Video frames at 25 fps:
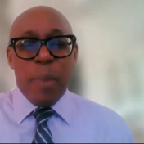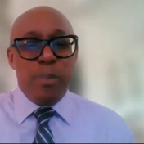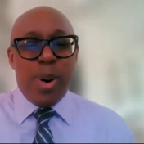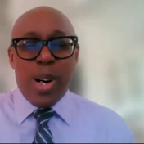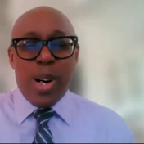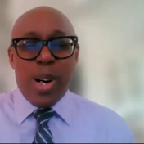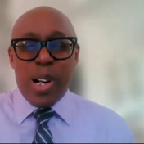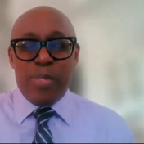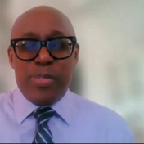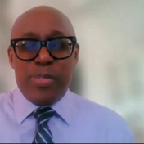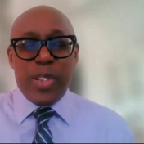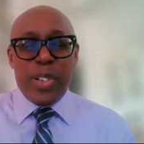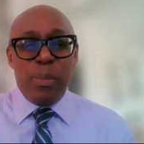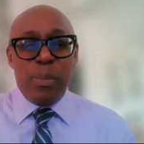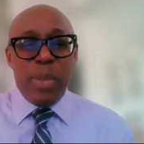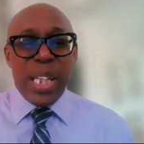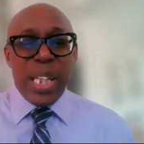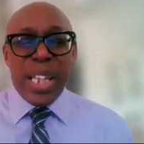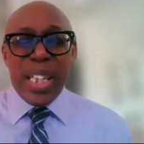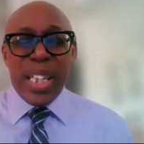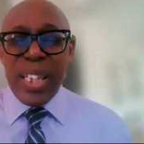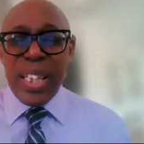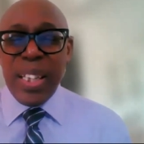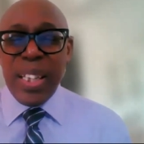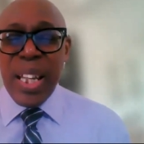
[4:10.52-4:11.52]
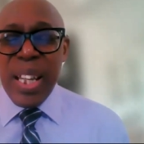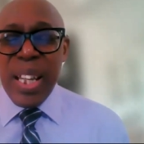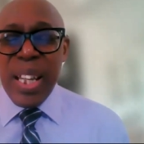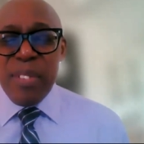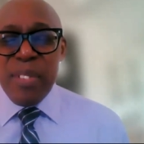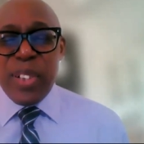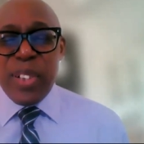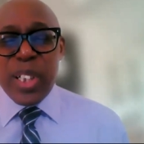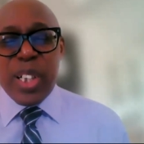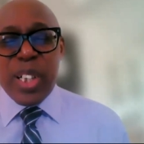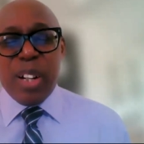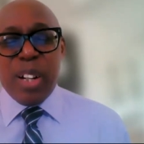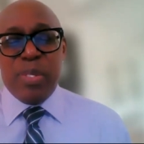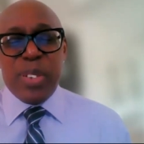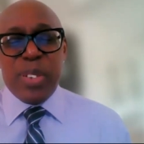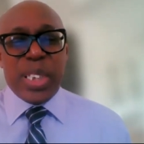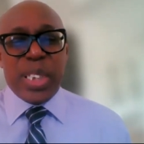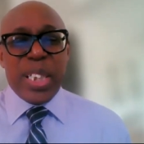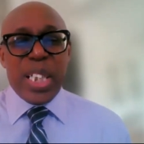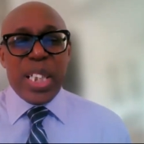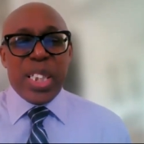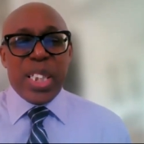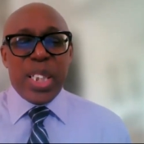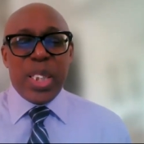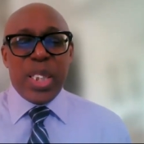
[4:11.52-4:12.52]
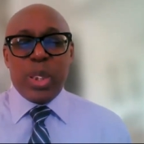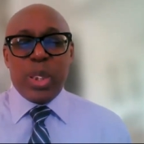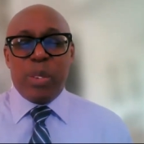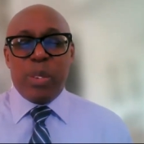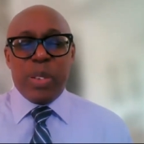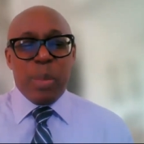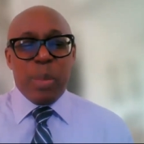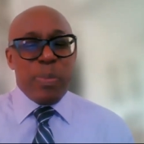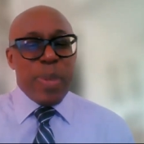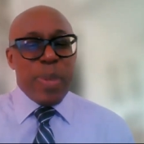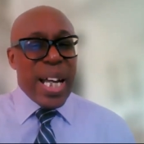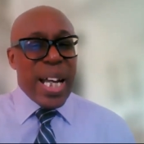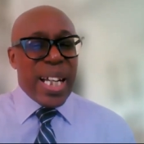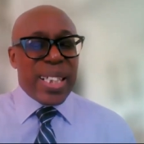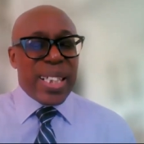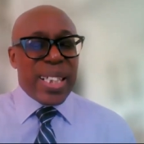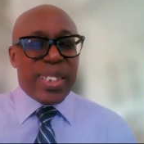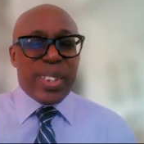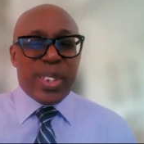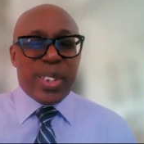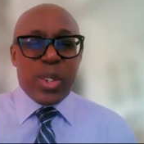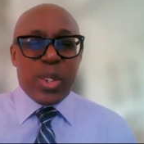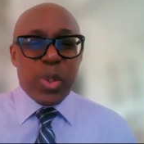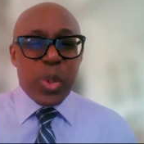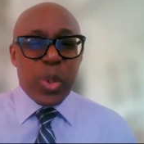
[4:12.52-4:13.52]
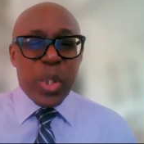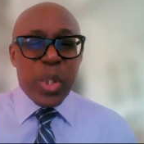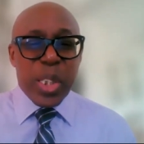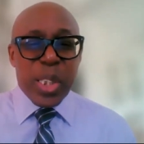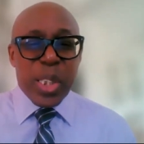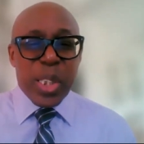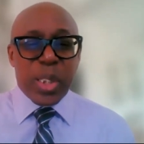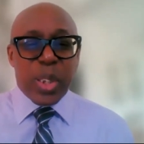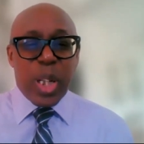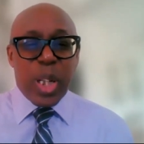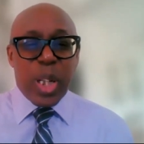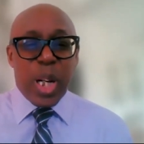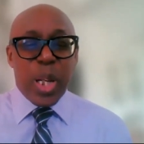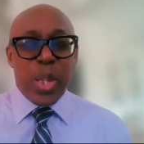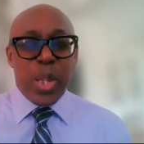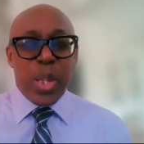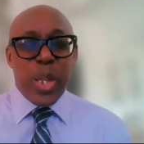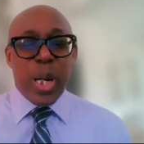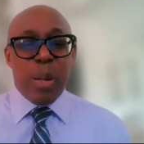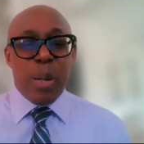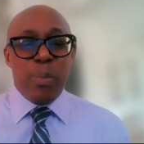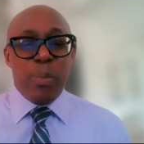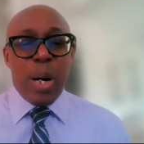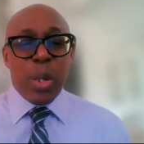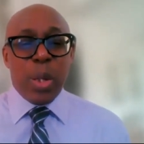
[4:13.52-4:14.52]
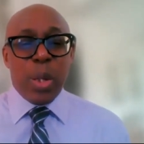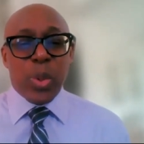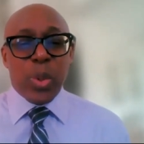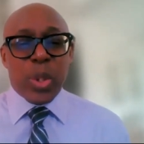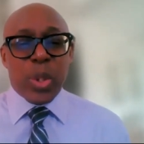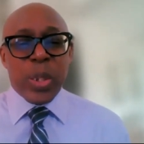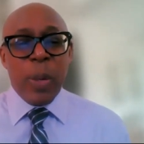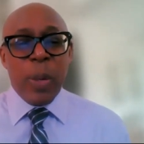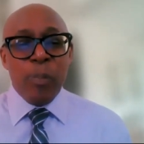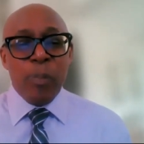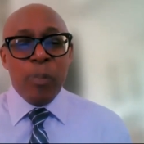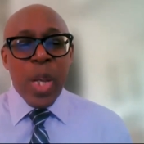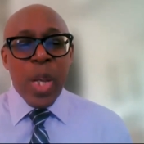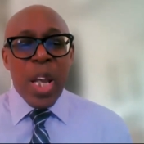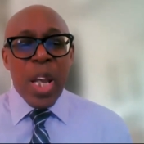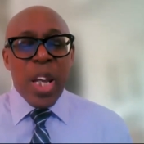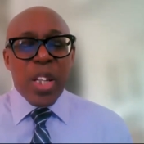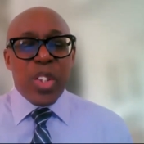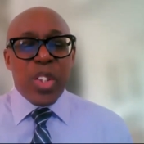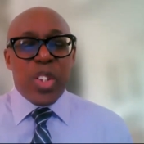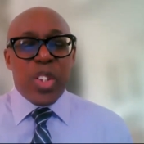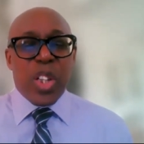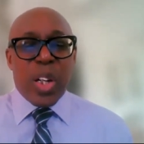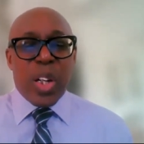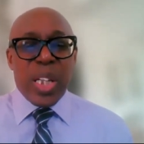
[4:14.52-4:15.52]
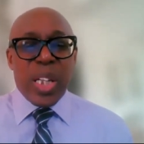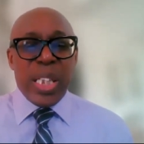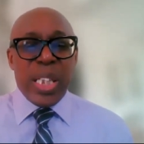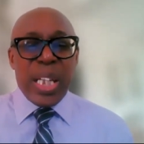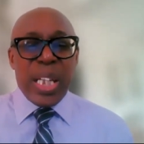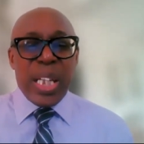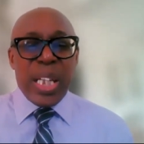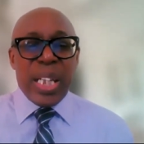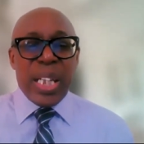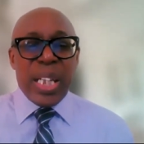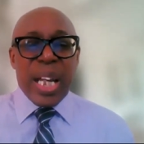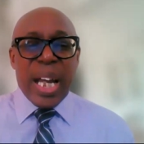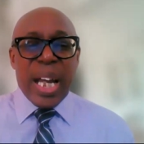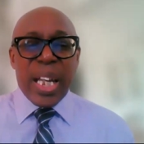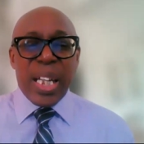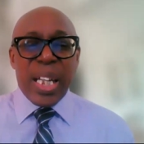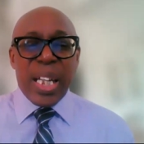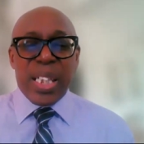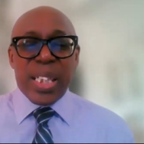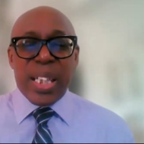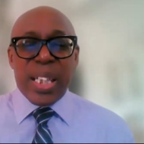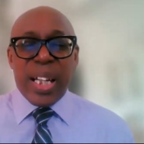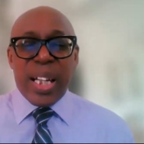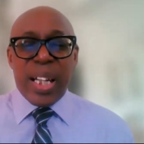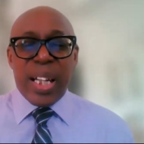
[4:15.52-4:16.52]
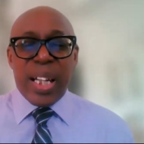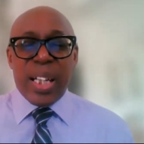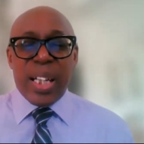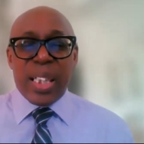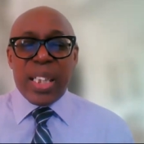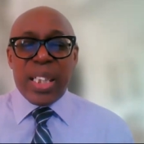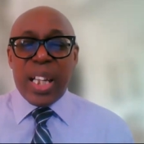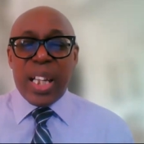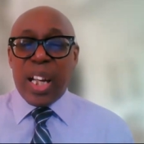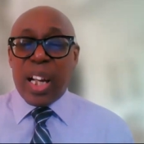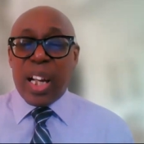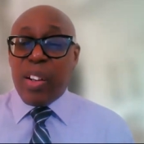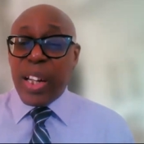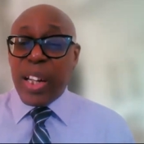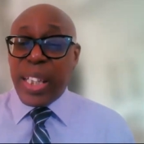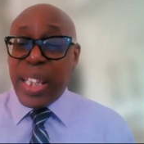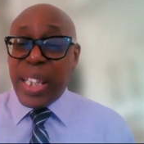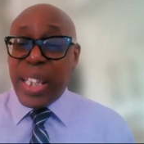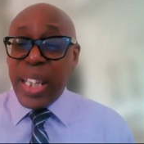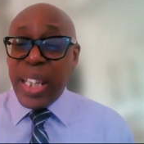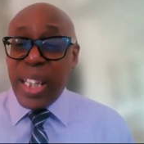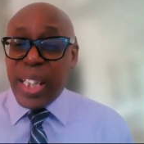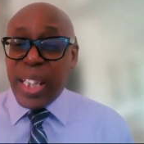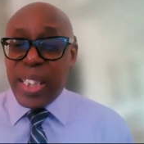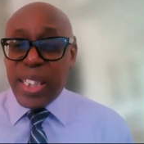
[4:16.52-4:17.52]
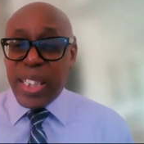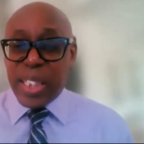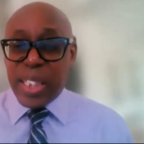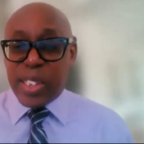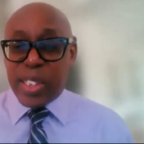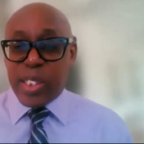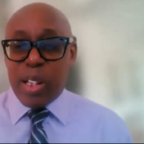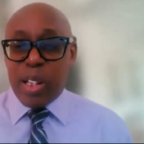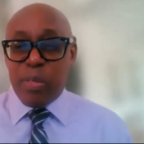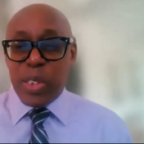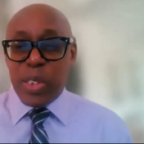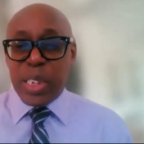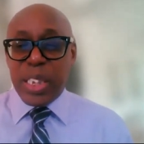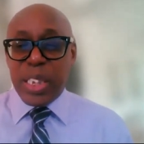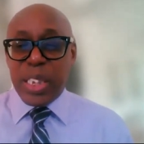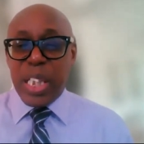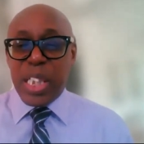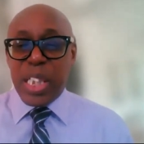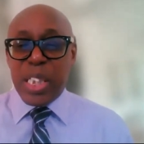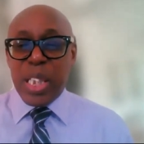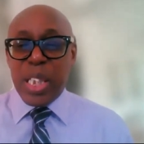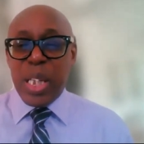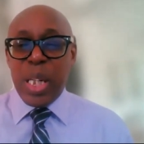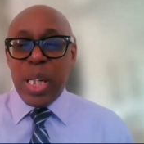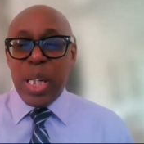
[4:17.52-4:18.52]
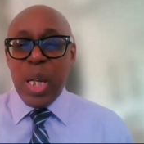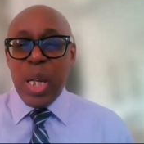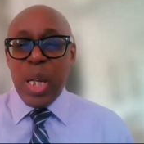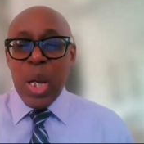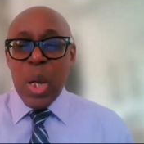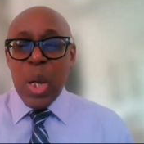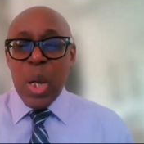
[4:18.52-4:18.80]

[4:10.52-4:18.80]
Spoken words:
powerful, meaningful conversations over the past 2 years or thereabouts. Joining Aisha to critique this conversation